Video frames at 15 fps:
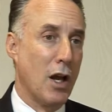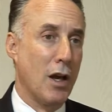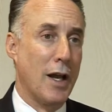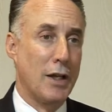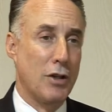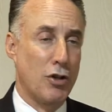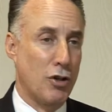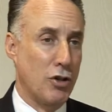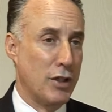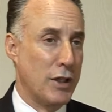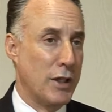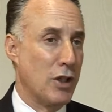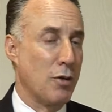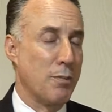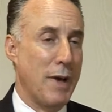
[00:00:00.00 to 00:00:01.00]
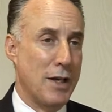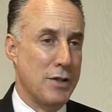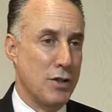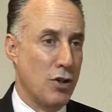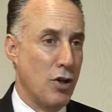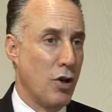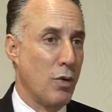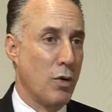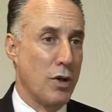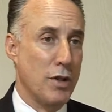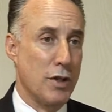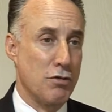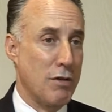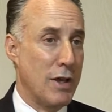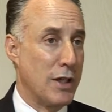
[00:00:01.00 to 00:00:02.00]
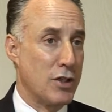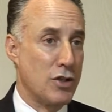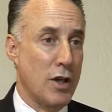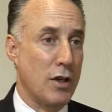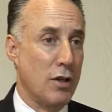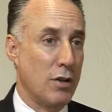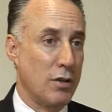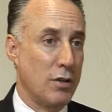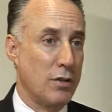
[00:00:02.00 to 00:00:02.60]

like Turkey or Mexico or the Israeli shekel.